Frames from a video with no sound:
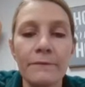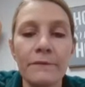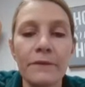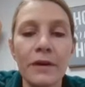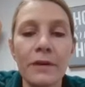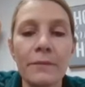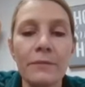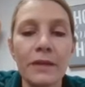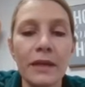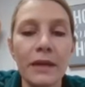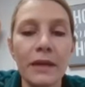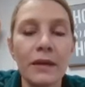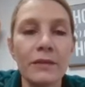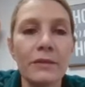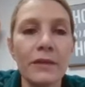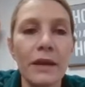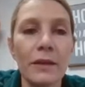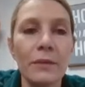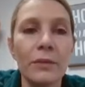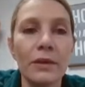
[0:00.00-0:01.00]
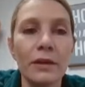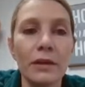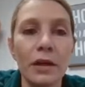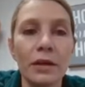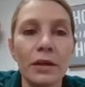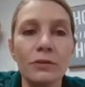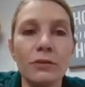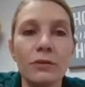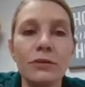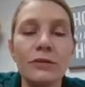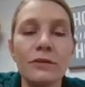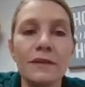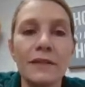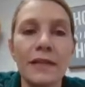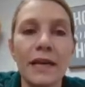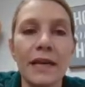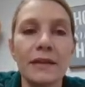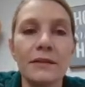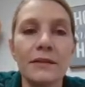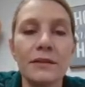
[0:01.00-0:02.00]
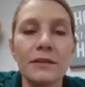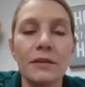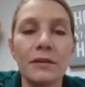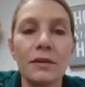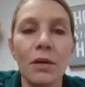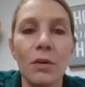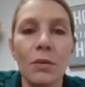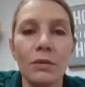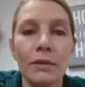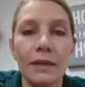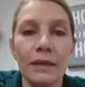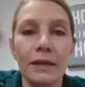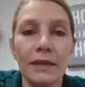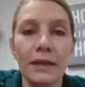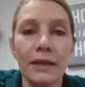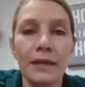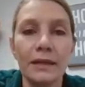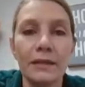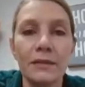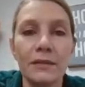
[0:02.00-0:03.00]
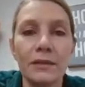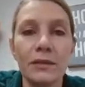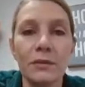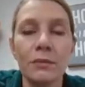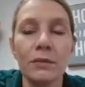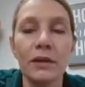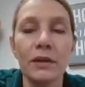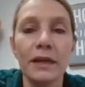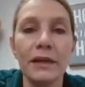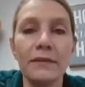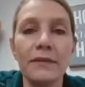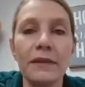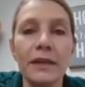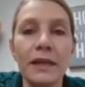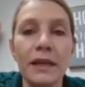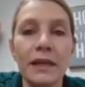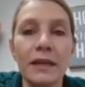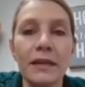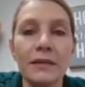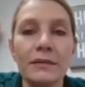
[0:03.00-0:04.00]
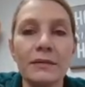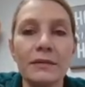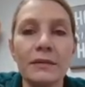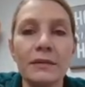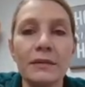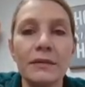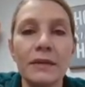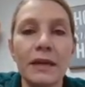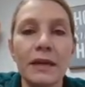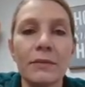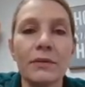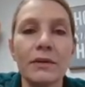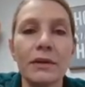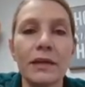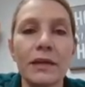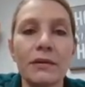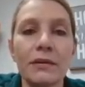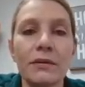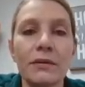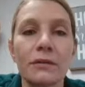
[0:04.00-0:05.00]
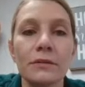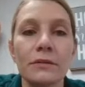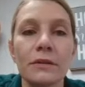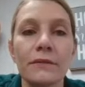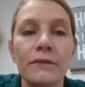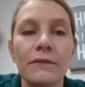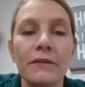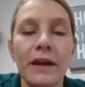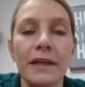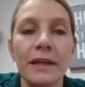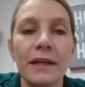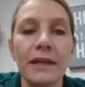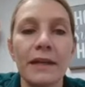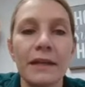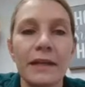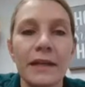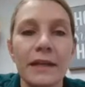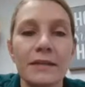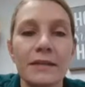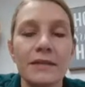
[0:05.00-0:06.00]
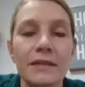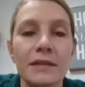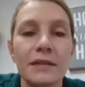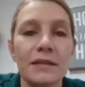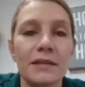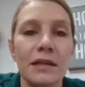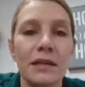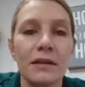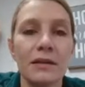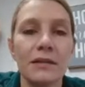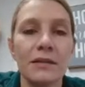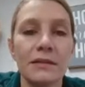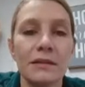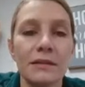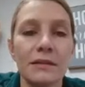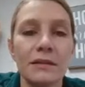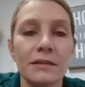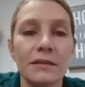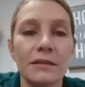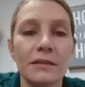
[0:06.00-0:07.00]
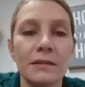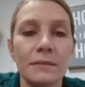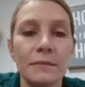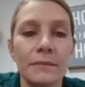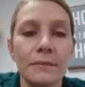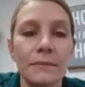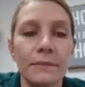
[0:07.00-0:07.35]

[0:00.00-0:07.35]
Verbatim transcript: From there they went on crusades to the Holy Land, where in the end they were killed fighting against the Saracens.